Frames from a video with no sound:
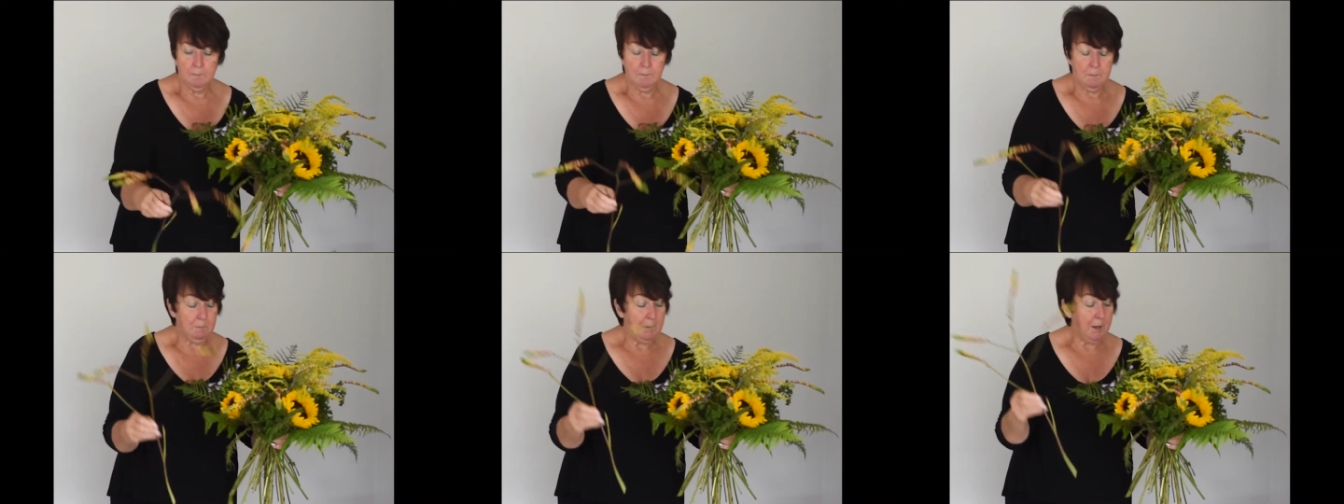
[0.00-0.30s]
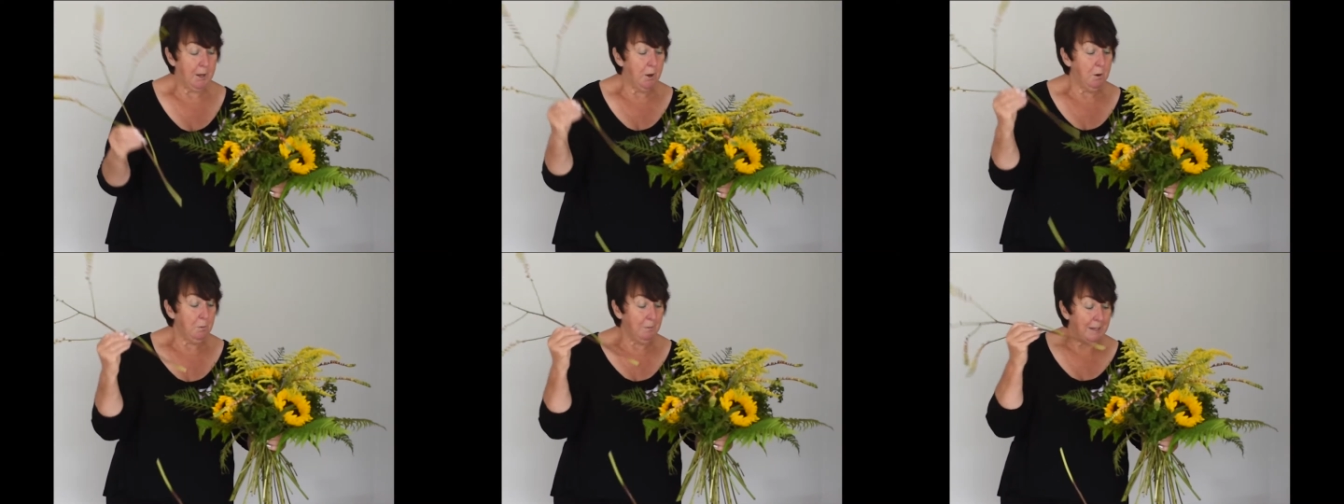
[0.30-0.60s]

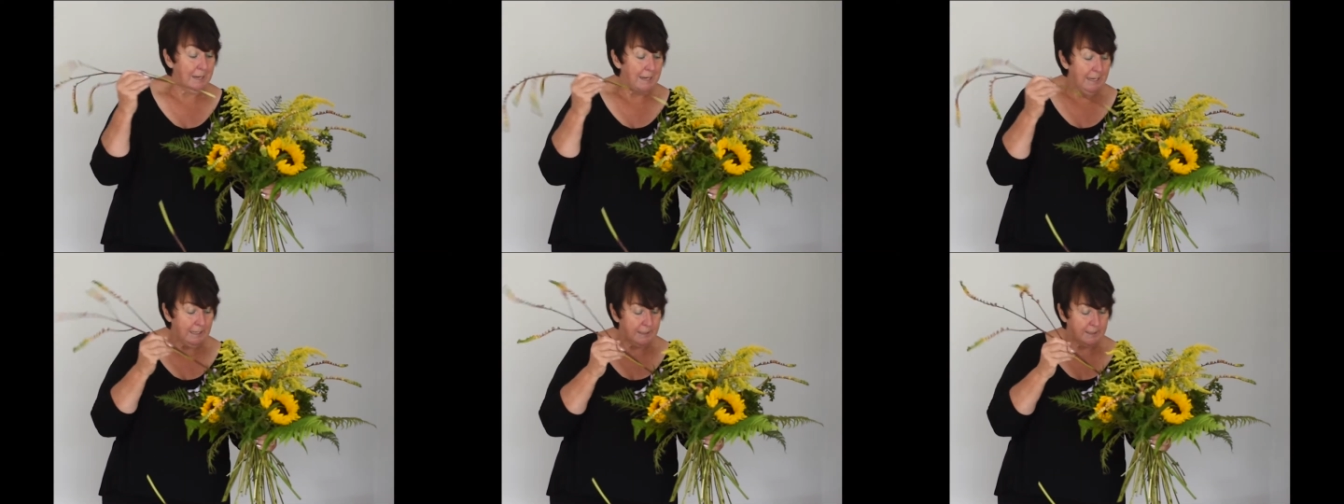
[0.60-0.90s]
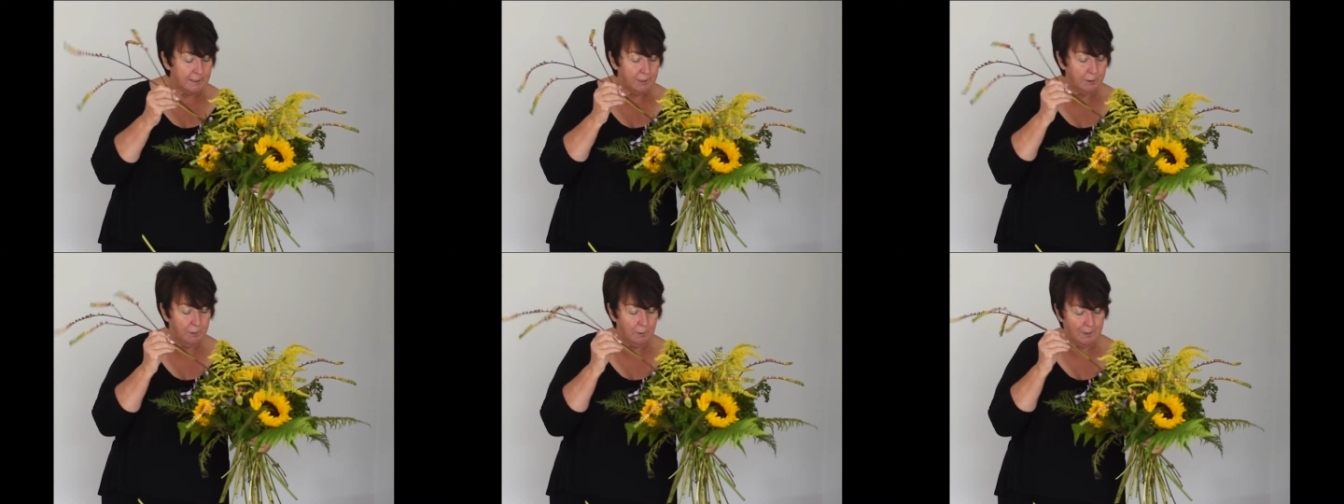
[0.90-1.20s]
My own
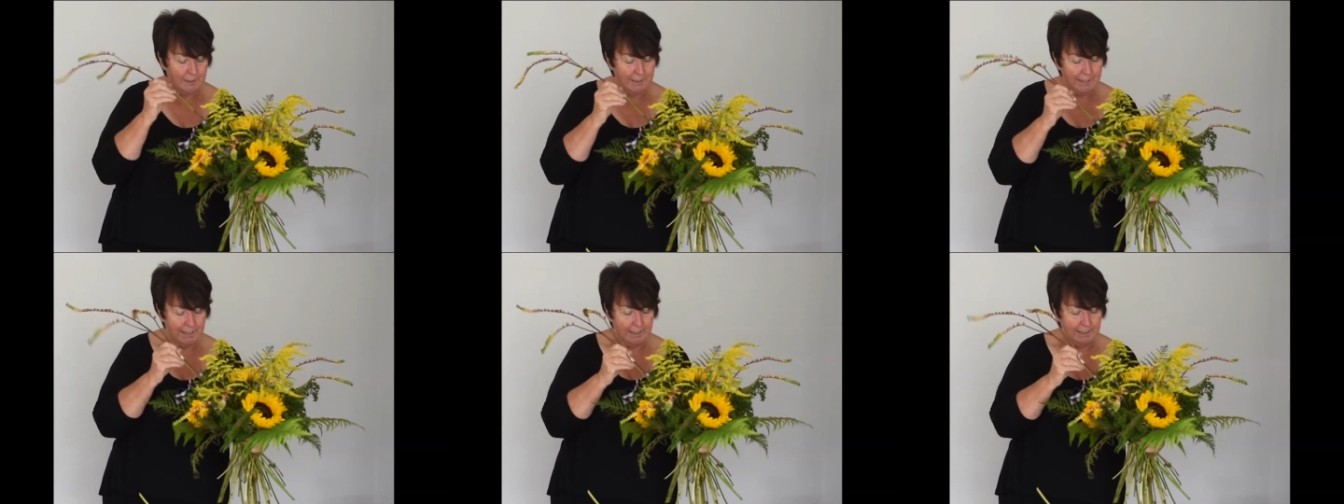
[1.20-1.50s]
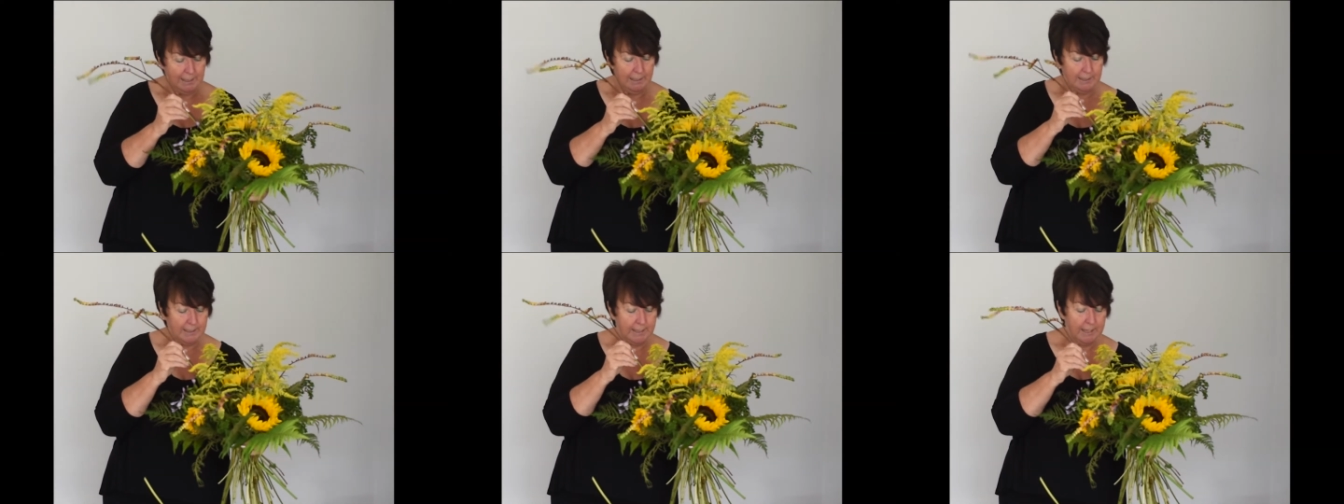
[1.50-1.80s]
niece, who
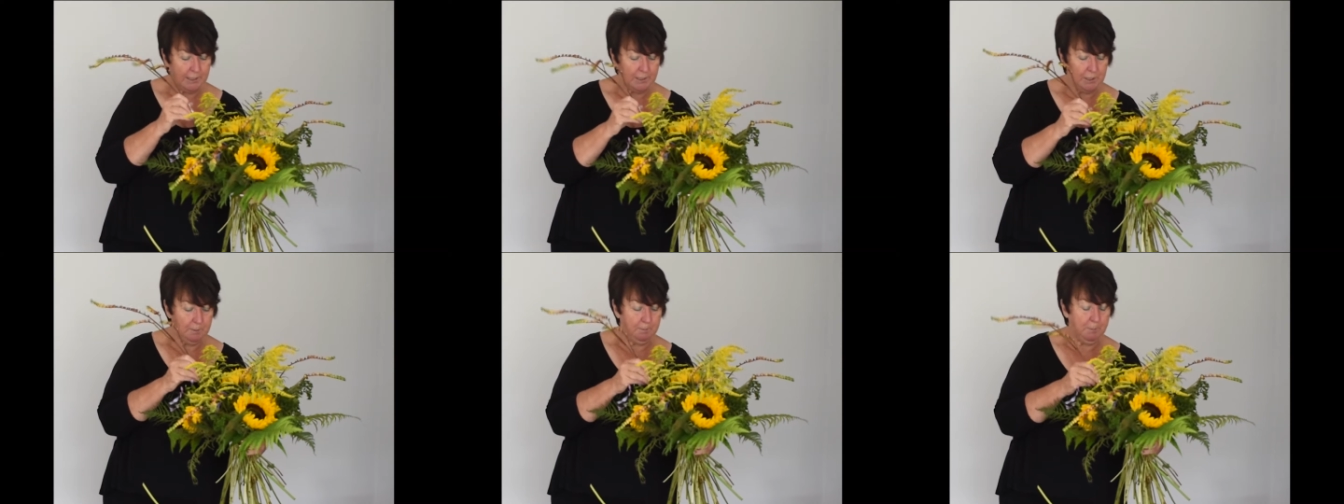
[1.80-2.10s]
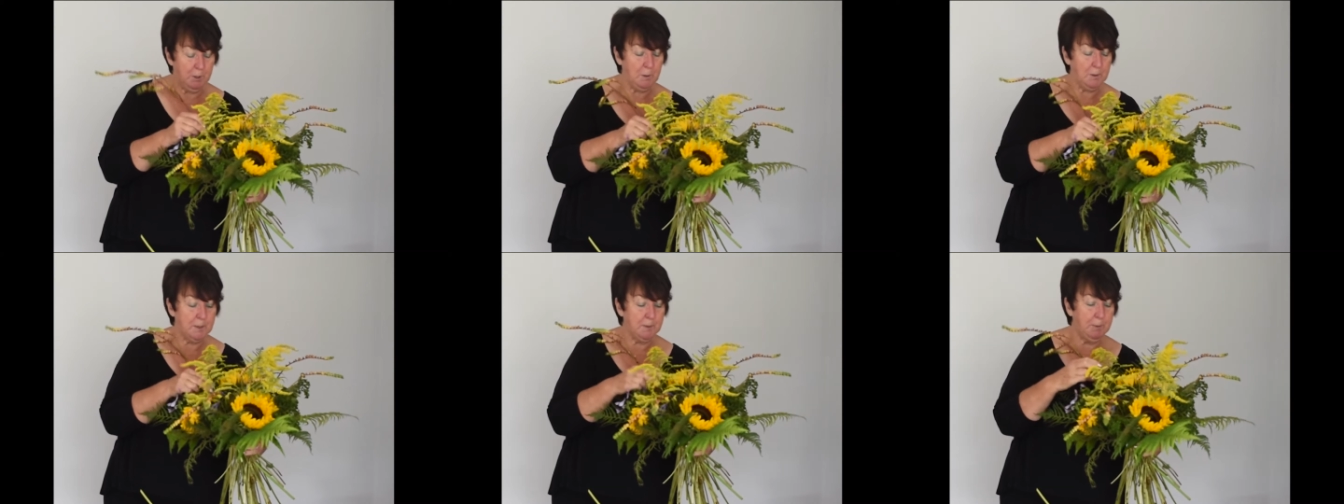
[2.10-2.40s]
sadly has had to
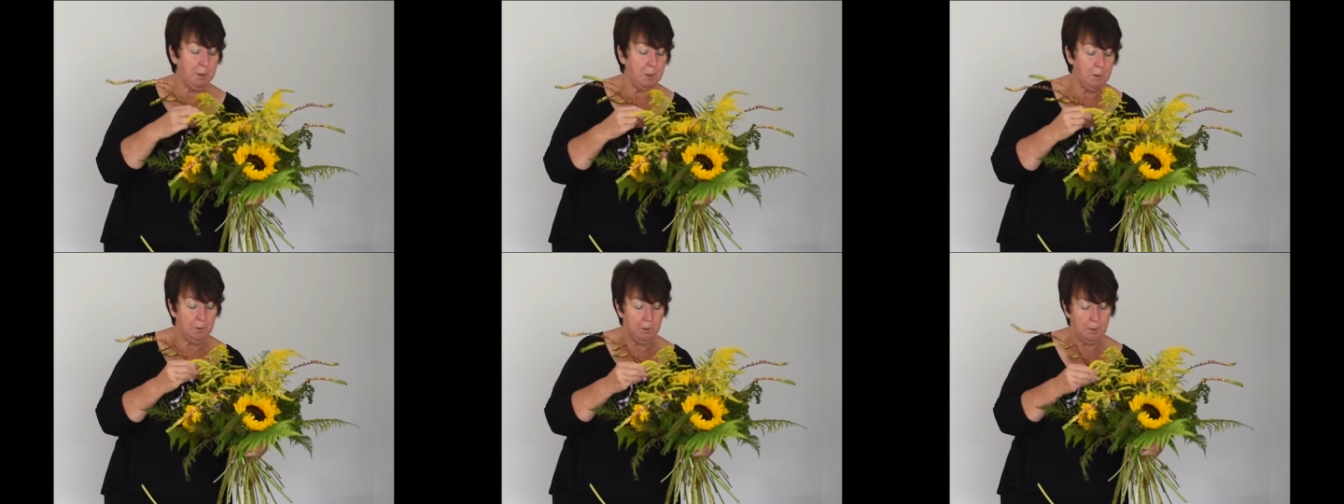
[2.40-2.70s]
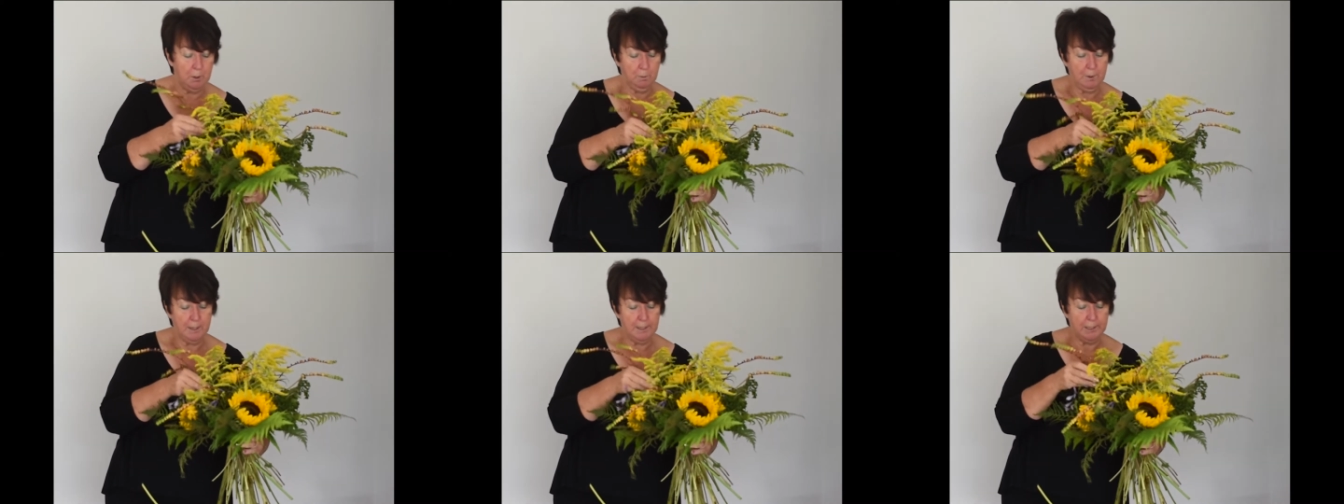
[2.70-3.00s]
postpone
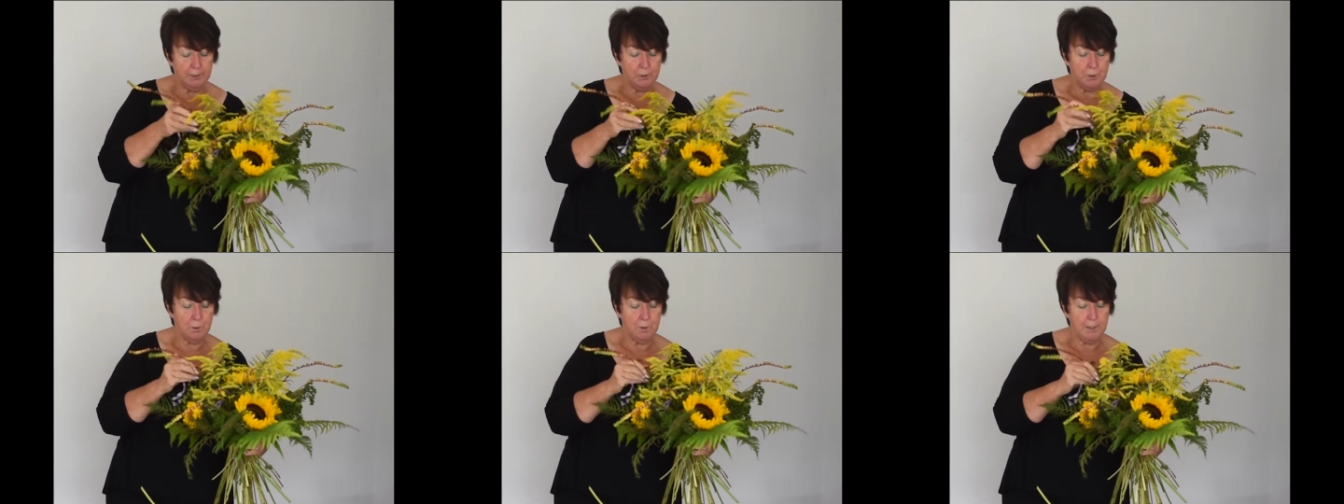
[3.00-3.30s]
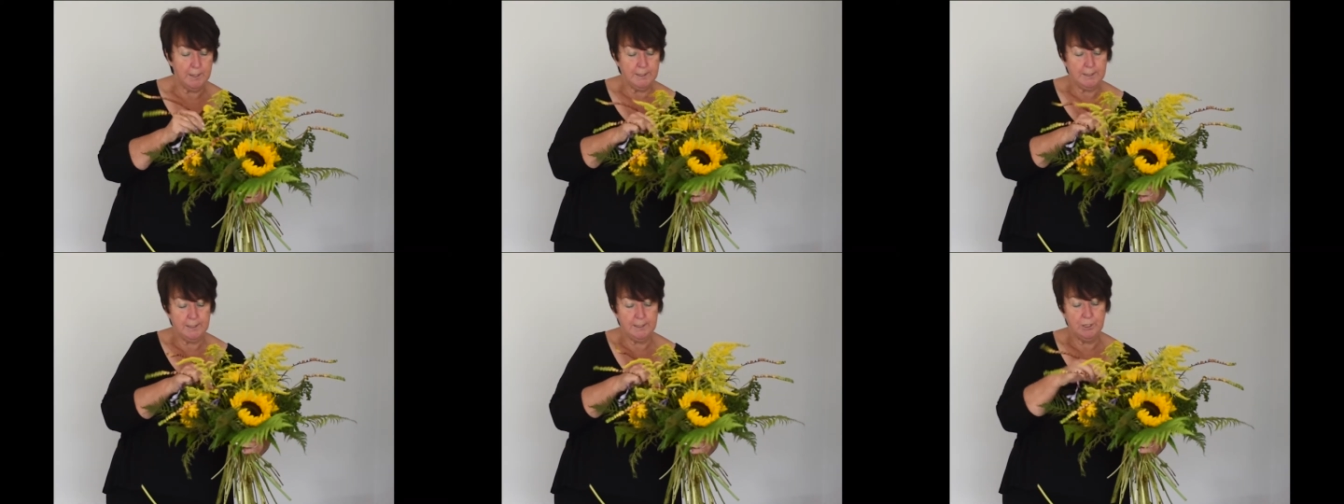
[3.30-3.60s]
her wedding
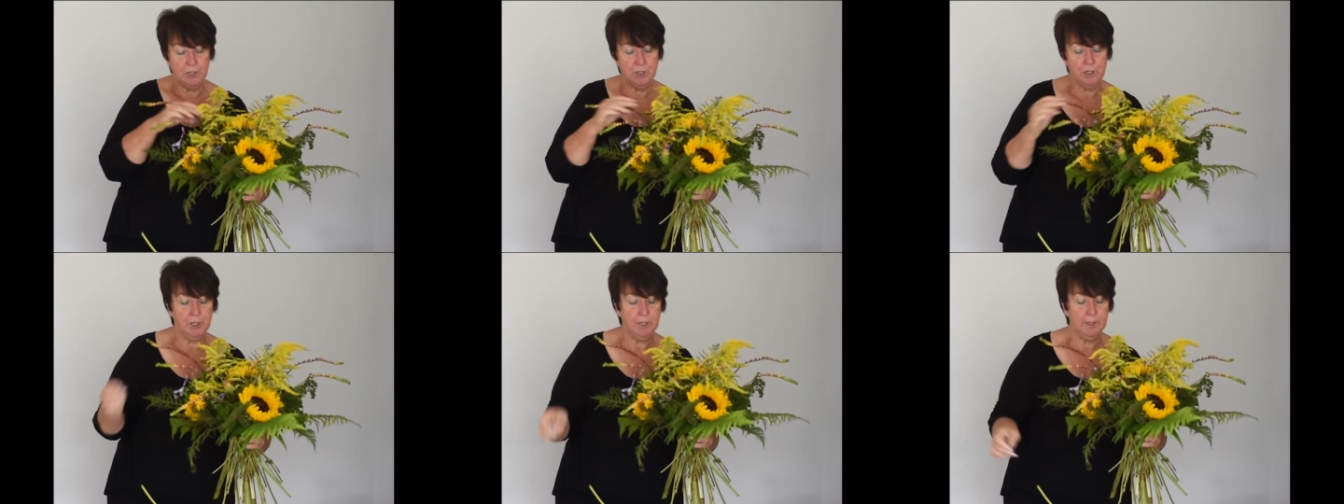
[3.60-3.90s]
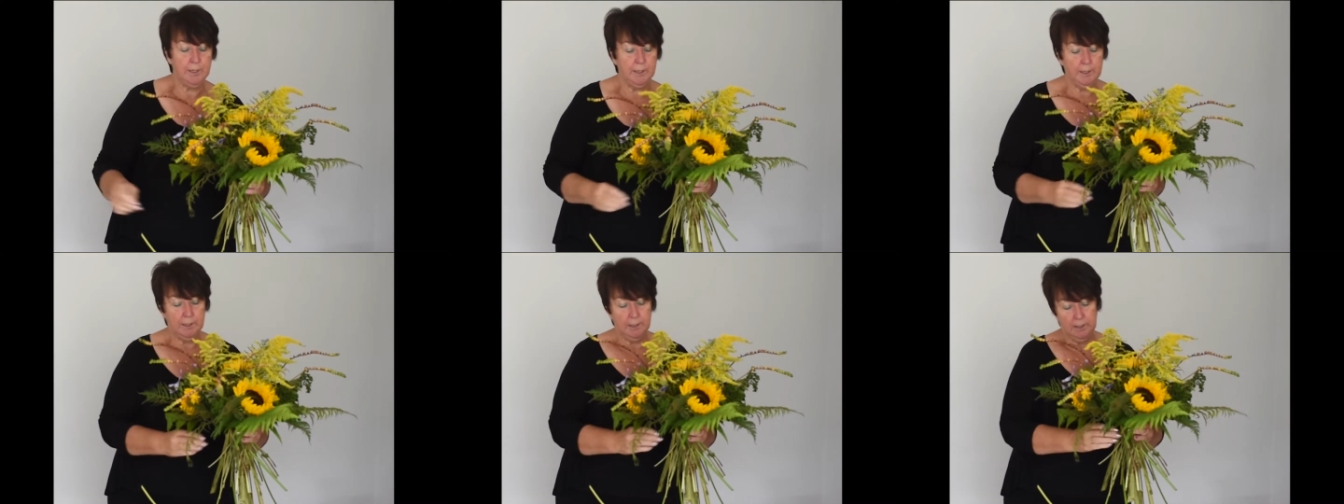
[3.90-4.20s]
twice this
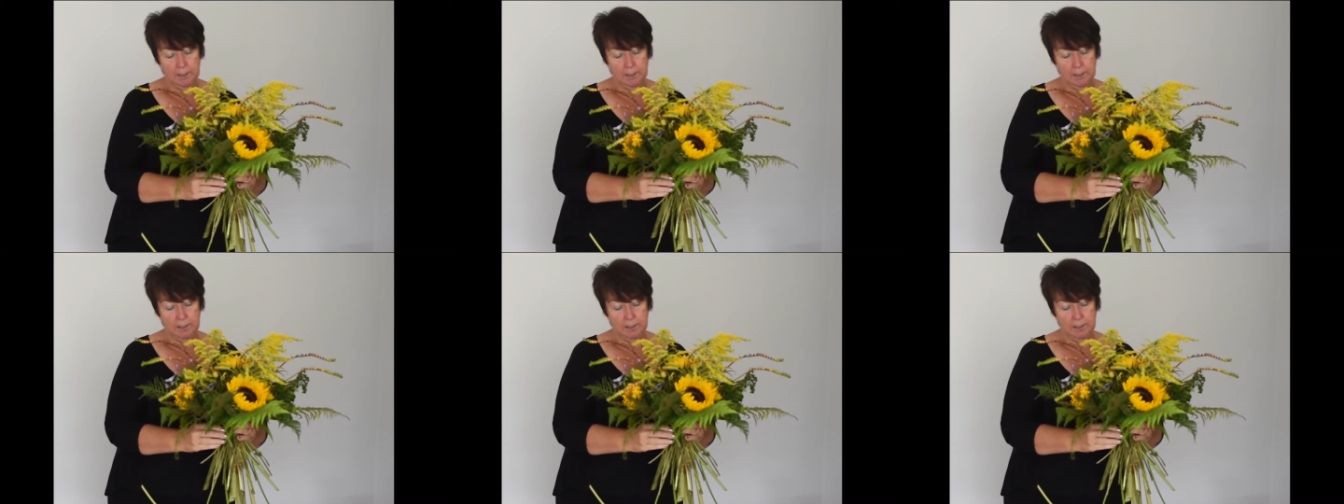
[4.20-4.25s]
year,